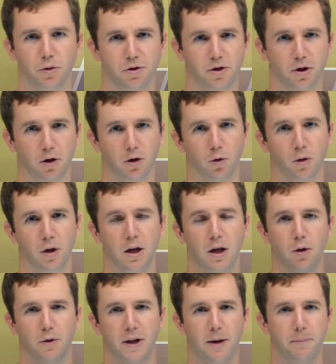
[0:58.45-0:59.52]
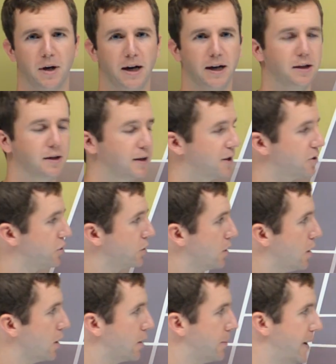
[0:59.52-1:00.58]
So with that in mind, let's
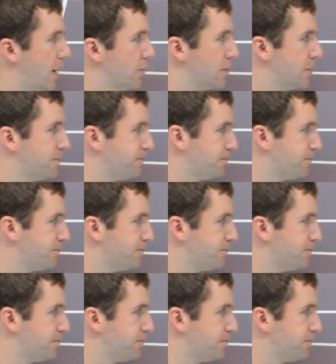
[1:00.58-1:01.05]
talk about